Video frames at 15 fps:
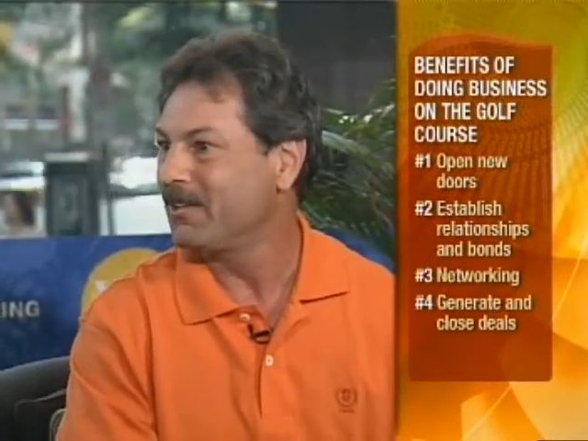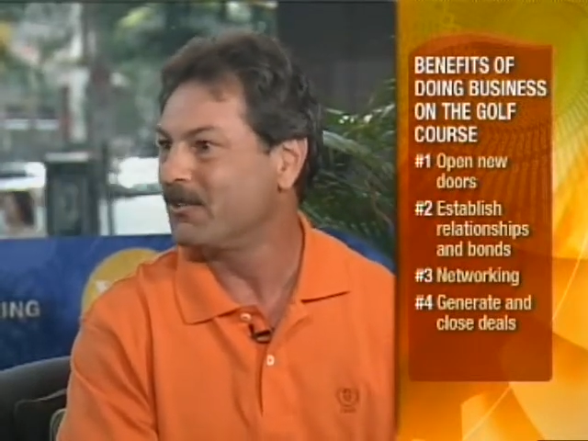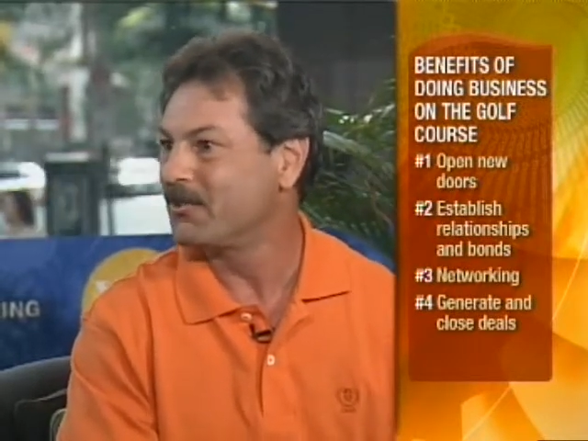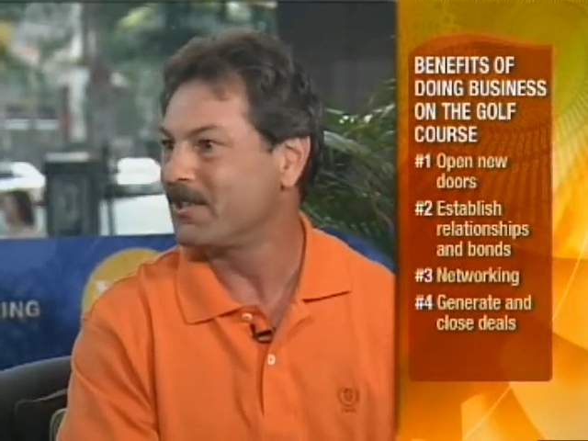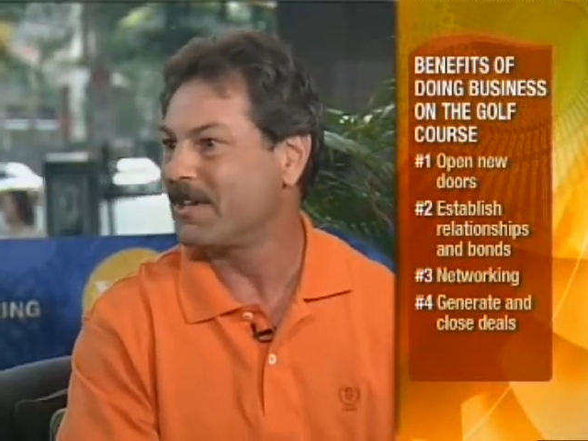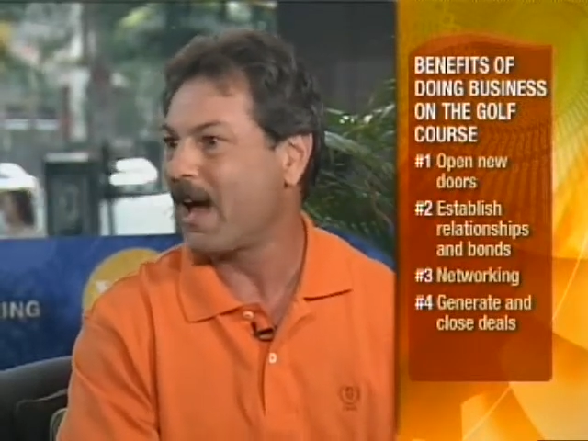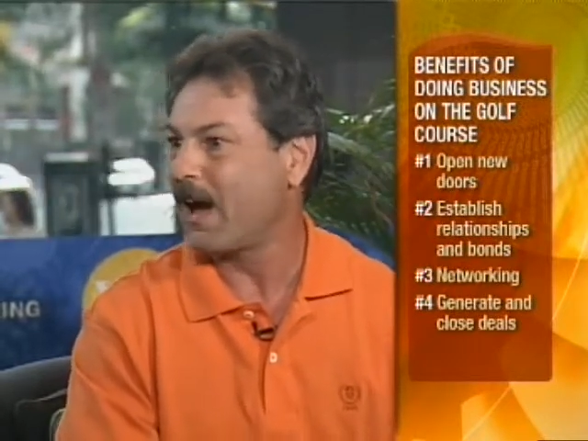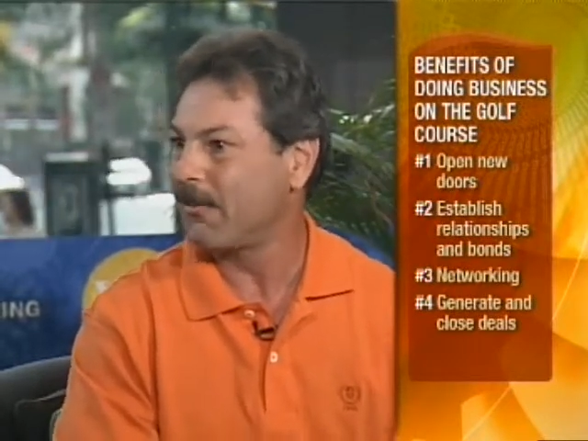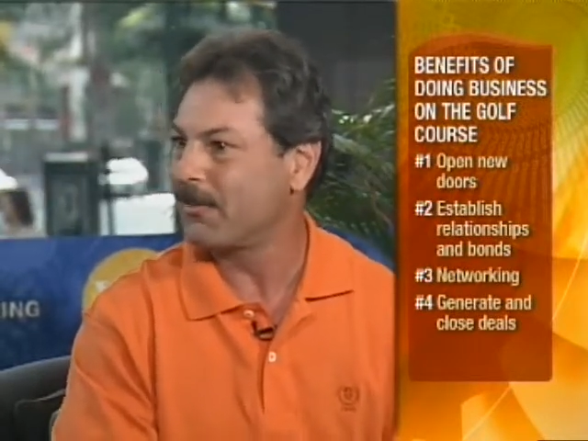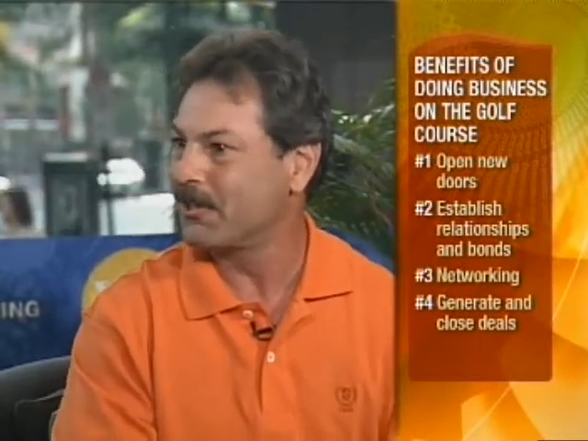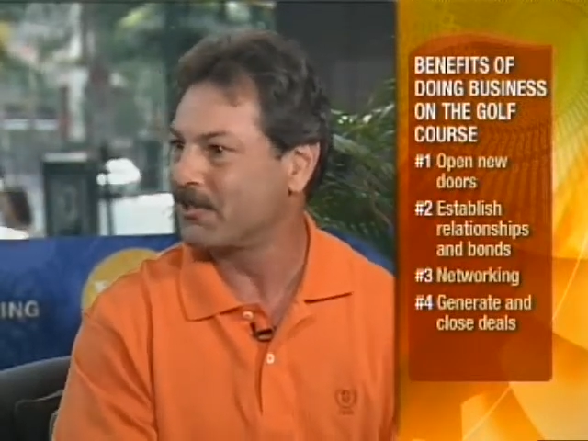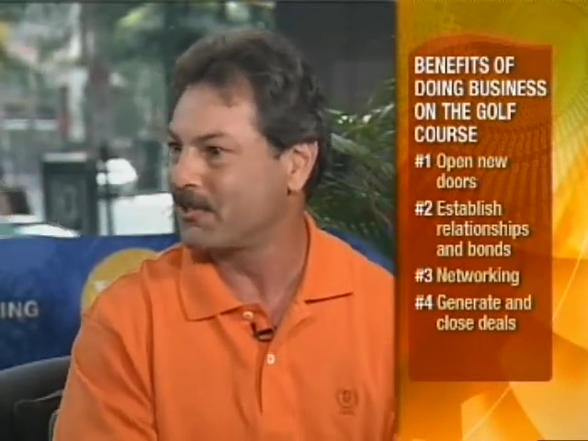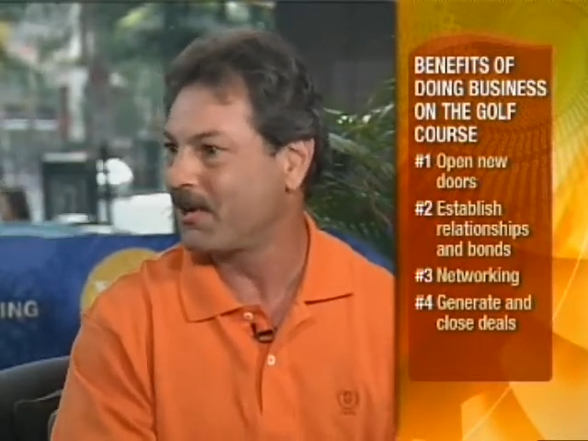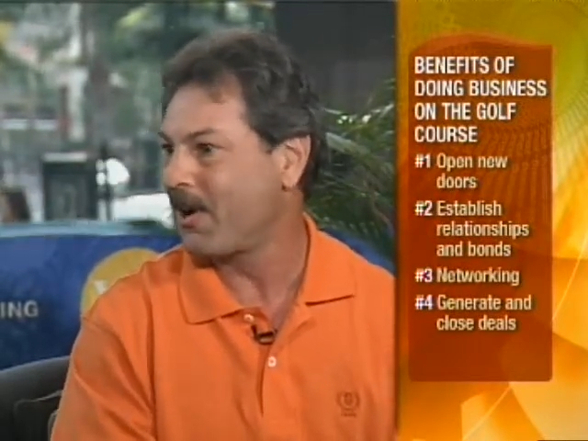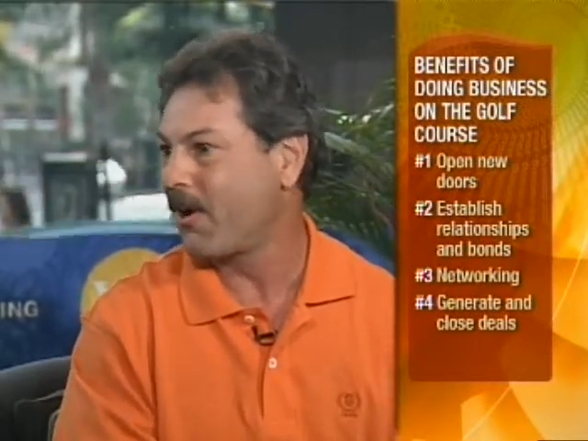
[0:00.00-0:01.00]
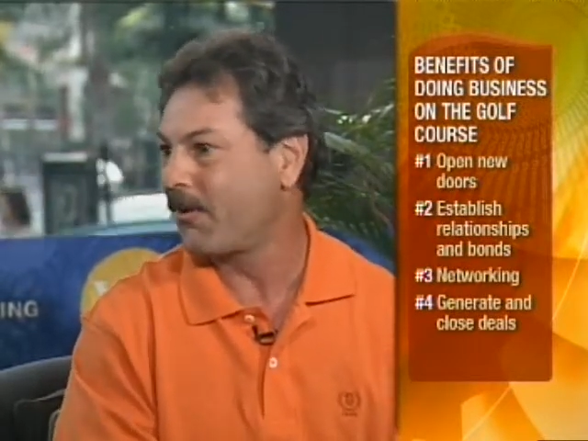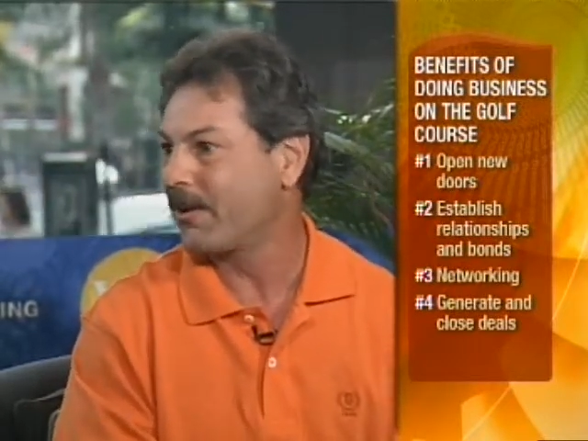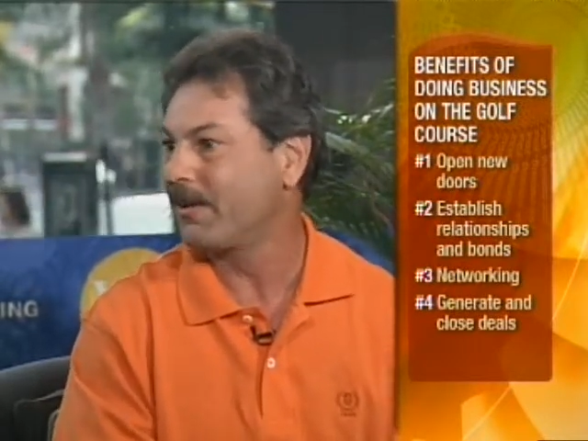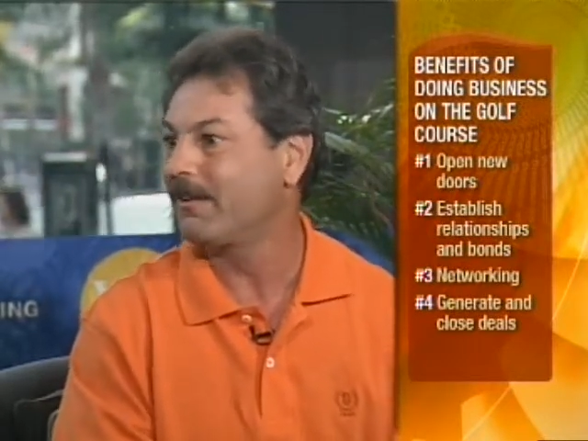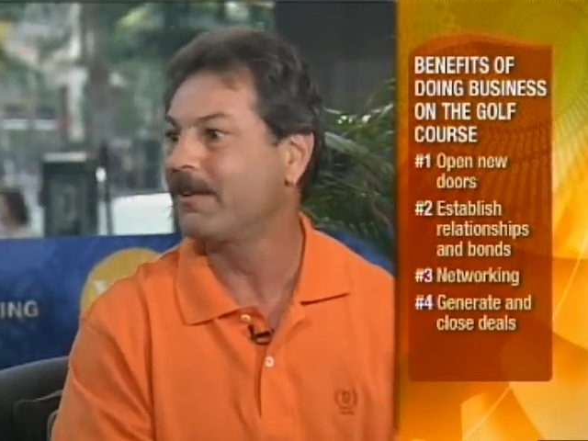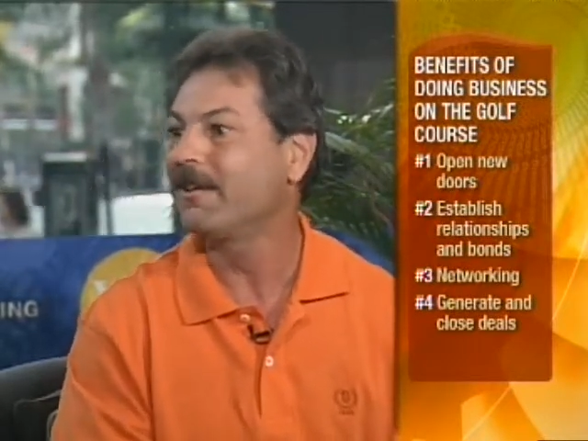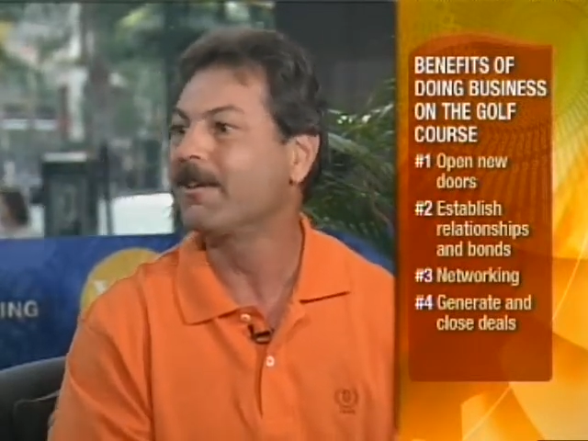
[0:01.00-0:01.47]
You see how things are
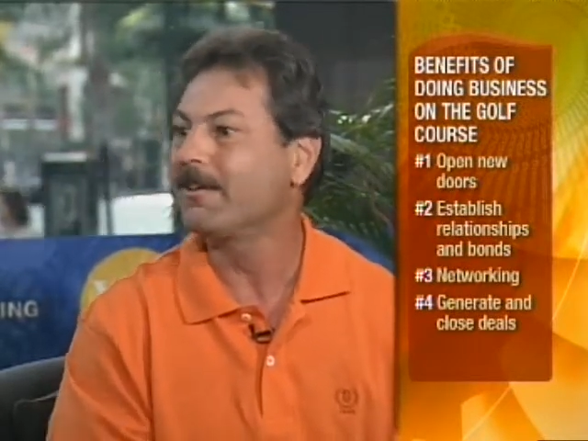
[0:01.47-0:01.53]
going.